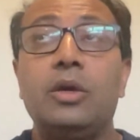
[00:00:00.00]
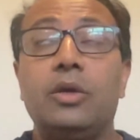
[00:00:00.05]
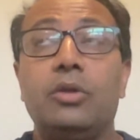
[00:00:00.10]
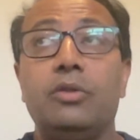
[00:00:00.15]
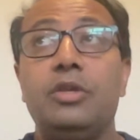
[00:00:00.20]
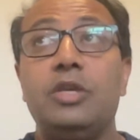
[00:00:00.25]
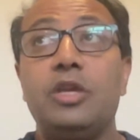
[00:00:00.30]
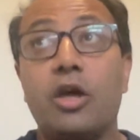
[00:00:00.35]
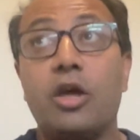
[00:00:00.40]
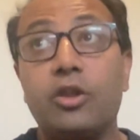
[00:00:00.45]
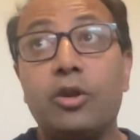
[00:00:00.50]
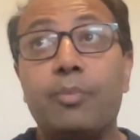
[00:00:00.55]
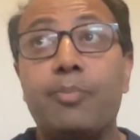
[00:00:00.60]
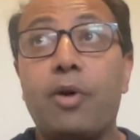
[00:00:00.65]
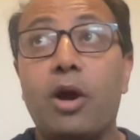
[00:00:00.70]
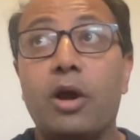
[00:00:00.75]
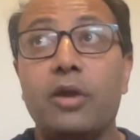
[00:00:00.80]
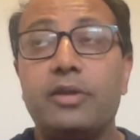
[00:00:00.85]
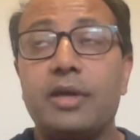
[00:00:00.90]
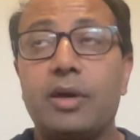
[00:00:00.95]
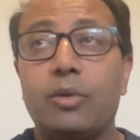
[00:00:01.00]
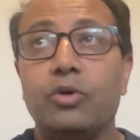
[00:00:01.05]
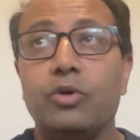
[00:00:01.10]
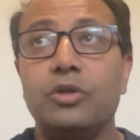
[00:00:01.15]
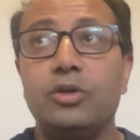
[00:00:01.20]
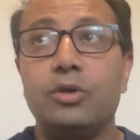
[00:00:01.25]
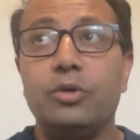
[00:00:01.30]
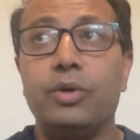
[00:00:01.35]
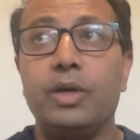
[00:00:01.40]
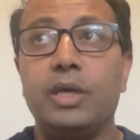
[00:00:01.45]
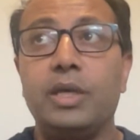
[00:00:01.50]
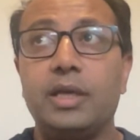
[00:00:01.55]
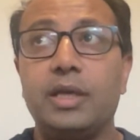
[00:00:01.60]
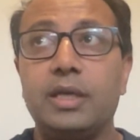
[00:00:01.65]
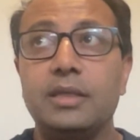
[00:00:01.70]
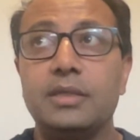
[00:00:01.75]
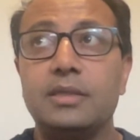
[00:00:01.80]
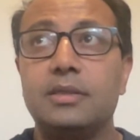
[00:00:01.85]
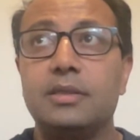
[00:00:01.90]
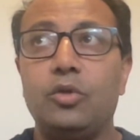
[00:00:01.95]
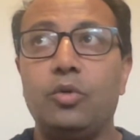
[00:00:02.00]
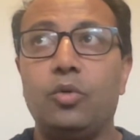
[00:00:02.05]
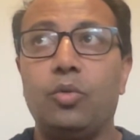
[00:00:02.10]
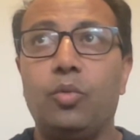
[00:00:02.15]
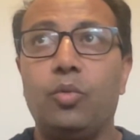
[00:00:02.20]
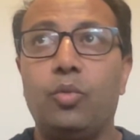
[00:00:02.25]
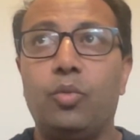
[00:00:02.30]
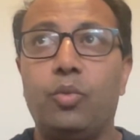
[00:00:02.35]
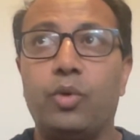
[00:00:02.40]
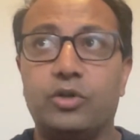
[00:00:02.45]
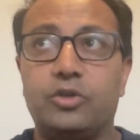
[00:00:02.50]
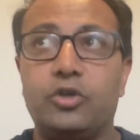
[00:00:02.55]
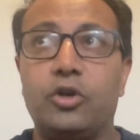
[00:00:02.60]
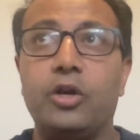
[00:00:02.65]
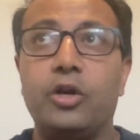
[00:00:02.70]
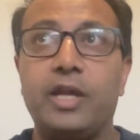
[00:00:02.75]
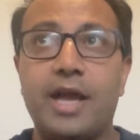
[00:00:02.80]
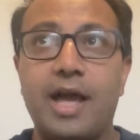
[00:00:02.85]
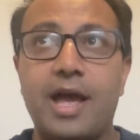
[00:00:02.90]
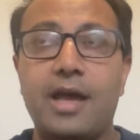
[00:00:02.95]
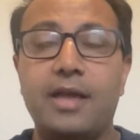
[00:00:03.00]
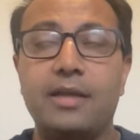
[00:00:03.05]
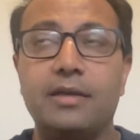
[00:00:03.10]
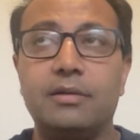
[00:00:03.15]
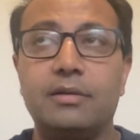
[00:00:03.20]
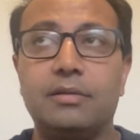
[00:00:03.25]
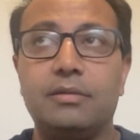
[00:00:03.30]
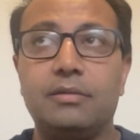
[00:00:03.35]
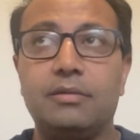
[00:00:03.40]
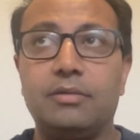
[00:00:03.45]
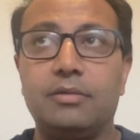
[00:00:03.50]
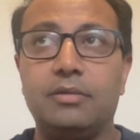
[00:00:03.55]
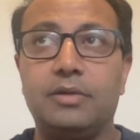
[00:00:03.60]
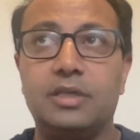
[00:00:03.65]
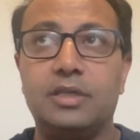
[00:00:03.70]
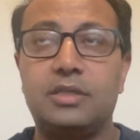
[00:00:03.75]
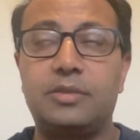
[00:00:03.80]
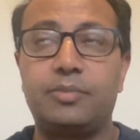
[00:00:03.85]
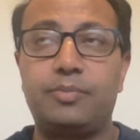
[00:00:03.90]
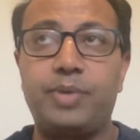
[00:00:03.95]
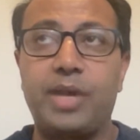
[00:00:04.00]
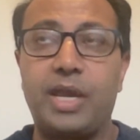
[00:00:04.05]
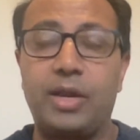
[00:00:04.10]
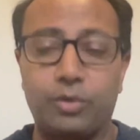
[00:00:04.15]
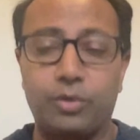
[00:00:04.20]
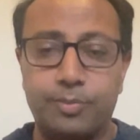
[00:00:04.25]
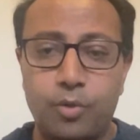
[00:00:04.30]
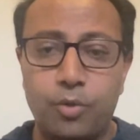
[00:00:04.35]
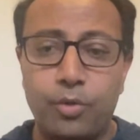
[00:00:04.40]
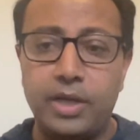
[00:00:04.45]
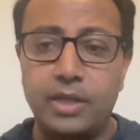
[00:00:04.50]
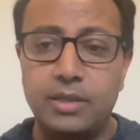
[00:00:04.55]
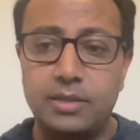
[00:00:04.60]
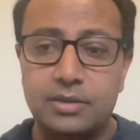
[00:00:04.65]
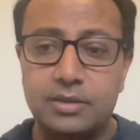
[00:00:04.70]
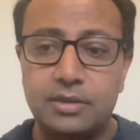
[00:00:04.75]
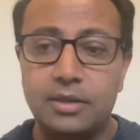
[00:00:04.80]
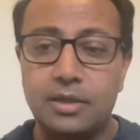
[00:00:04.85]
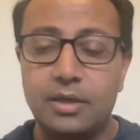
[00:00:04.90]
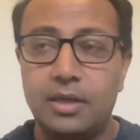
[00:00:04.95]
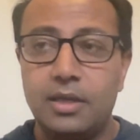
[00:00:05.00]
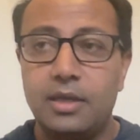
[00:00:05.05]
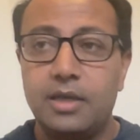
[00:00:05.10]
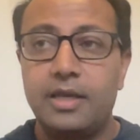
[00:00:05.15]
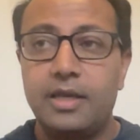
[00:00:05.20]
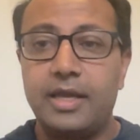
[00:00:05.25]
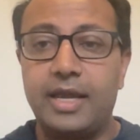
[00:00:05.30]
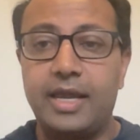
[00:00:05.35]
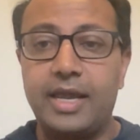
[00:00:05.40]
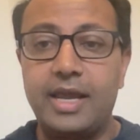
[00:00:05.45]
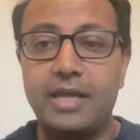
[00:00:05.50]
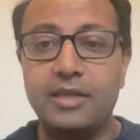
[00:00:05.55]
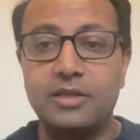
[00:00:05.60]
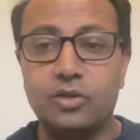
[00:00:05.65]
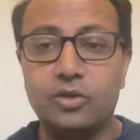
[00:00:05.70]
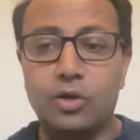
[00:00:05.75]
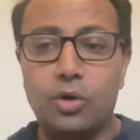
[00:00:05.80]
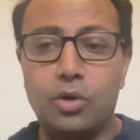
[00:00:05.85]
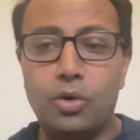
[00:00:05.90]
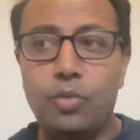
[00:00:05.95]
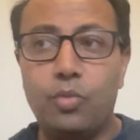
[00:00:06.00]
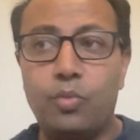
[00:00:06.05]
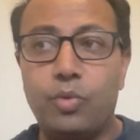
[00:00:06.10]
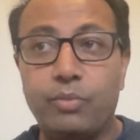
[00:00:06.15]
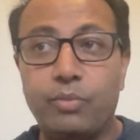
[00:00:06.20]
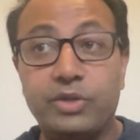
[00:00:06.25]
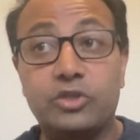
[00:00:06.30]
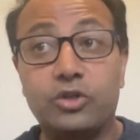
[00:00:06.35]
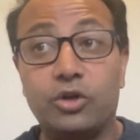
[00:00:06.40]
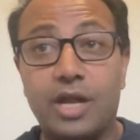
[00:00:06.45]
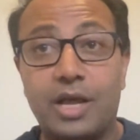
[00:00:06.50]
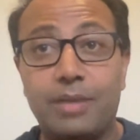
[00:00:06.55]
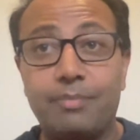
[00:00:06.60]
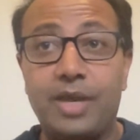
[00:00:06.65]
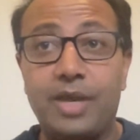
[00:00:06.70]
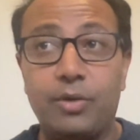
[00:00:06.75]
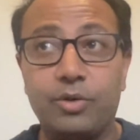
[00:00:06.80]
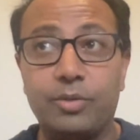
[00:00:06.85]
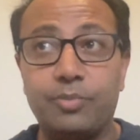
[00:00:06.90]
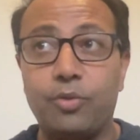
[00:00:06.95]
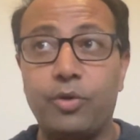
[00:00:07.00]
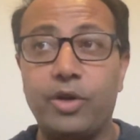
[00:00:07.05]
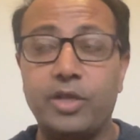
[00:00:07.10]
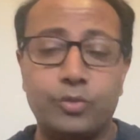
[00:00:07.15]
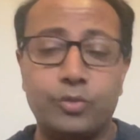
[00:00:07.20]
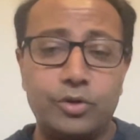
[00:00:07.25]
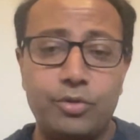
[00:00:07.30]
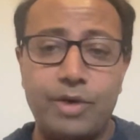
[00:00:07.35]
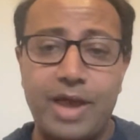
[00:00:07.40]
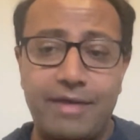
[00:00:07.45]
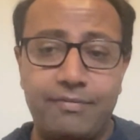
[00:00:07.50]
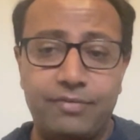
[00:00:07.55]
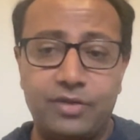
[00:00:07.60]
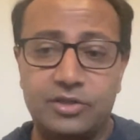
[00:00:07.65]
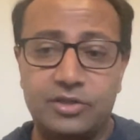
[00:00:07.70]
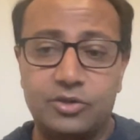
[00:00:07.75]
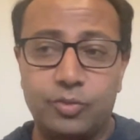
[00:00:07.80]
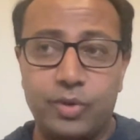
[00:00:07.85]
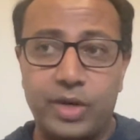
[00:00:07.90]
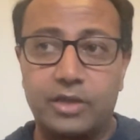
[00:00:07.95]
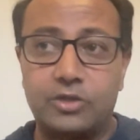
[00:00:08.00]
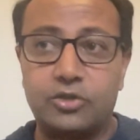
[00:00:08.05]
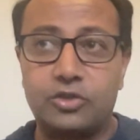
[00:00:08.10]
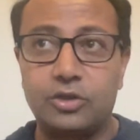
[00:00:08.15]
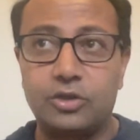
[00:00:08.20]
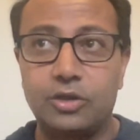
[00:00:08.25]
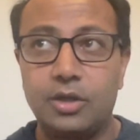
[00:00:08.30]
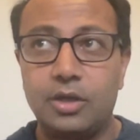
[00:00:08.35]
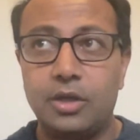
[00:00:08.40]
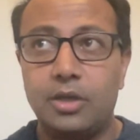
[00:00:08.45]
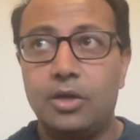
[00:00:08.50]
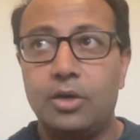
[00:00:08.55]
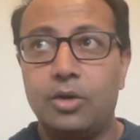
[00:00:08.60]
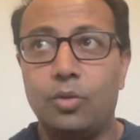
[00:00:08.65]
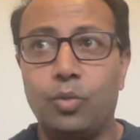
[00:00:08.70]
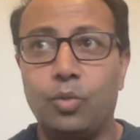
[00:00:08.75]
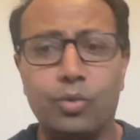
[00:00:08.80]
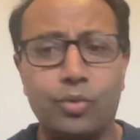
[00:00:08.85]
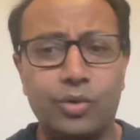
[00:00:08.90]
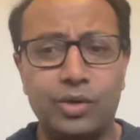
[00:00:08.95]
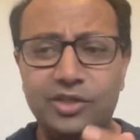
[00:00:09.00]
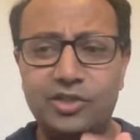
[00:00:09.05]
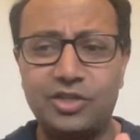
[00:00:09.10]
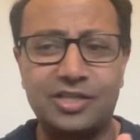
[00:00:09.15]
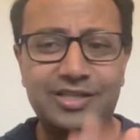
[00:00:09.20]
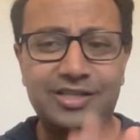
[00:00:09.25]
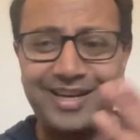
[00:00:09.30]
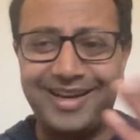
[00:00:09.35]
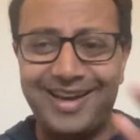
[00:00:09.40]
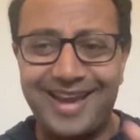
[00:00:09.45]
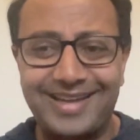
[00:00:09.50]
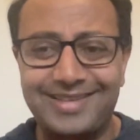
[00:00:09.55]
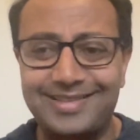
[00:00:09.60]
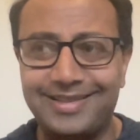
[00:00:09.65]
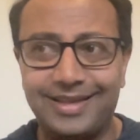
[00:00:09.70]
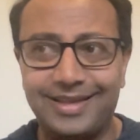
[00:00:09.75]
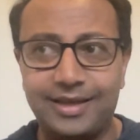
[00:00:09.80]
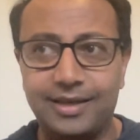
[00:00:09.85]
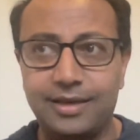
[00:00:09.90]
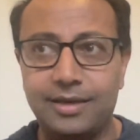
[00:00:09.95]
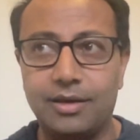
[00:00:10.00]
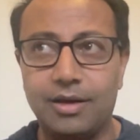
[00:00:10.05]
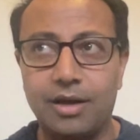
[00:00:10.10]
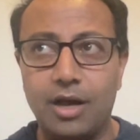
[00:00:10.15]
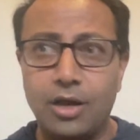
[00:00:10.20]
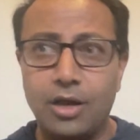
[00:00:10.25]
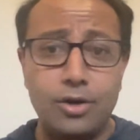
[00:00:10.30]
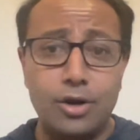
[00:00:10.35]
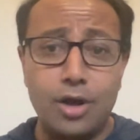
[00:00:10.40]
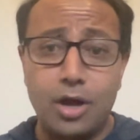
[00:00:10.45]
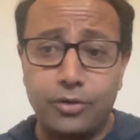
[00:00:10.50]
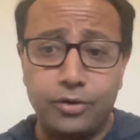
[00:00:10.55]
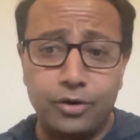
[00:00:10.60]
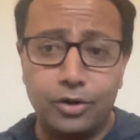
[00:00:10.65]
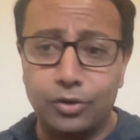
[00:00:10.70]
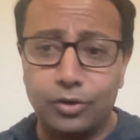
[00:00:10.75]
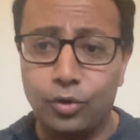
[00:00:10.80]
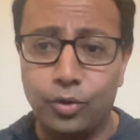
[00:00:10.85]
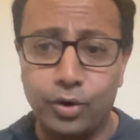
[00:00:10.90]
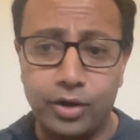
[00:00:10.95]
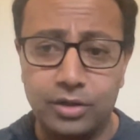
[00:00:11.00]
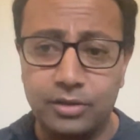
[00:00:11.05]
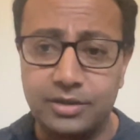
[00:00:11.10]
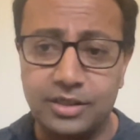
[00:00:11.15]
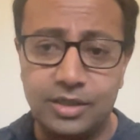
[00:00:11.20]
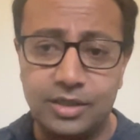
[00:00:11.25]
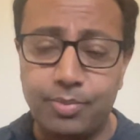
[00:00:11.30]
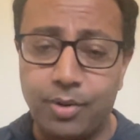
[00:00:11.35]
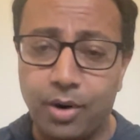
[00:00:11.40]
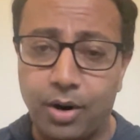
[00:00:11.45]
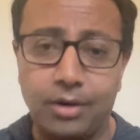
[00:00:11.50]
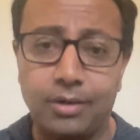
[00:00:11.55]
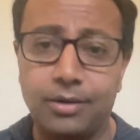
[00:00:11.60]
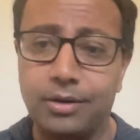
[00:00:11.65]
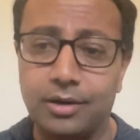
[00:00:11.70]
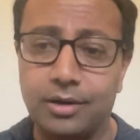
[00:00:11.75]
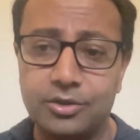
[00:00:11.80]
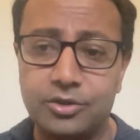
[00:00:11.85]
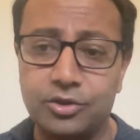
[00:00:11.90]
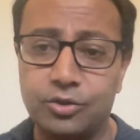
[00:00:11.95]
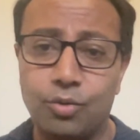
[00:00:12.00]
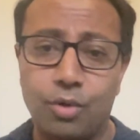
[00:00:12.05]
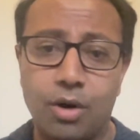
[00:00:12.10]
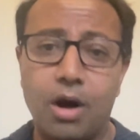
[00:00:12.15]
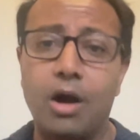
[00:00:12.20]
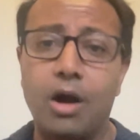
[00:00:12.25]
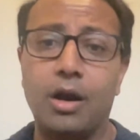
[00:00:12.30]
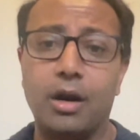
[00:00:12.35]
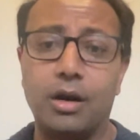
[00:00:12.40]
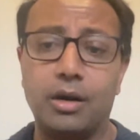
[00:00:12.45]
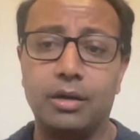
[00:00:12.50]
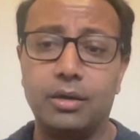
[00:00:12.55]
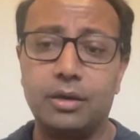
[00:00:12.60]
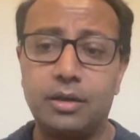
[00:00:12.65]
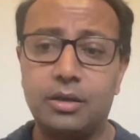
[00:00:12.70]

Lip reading: the other part that we're doing is we're turning on this pay with points. And so when we turn on pay with points, when you have the switch, we're really just connecting another loyalty partner to our